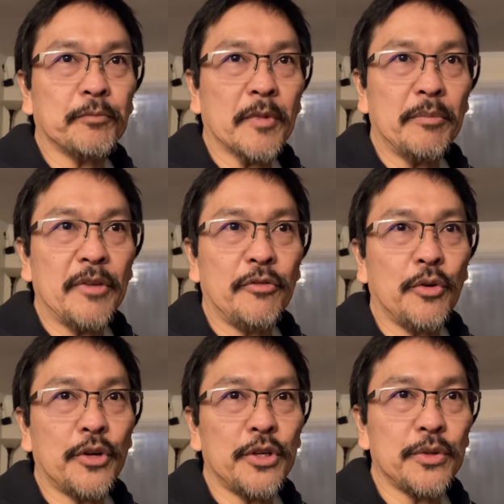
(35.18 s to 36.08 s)

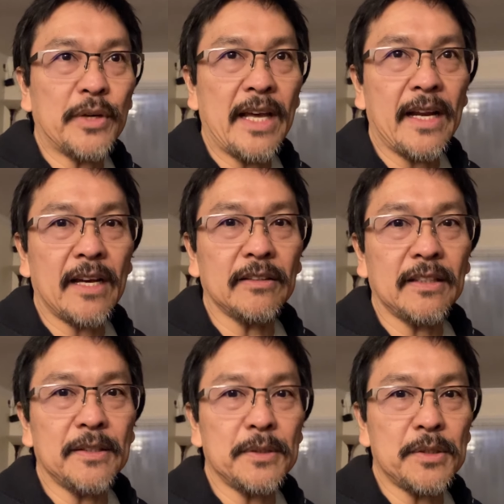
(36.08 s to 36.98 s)
Before you head
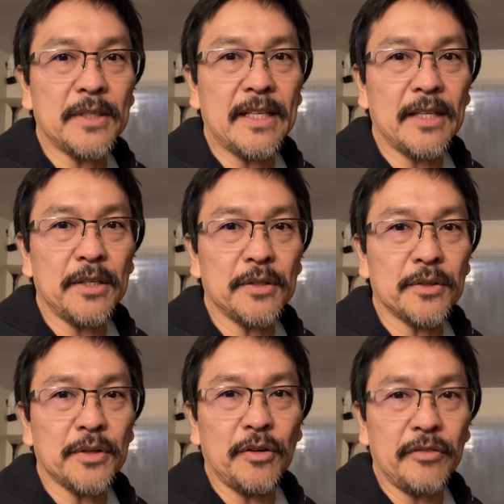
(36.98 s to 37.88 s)
out, you should get
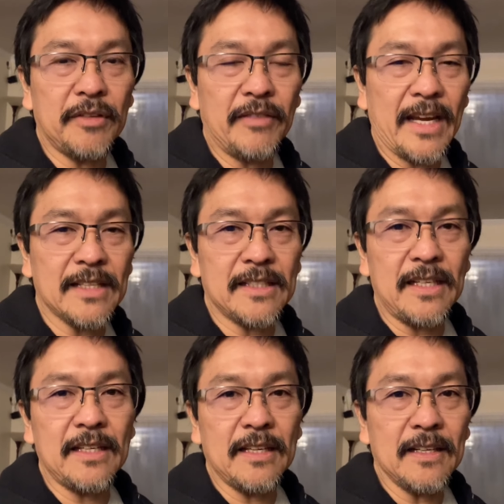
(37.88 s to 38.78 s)
your COVID
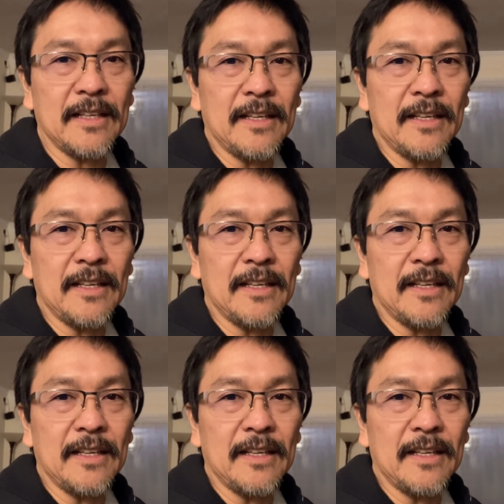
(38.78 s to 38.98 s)
vaccine.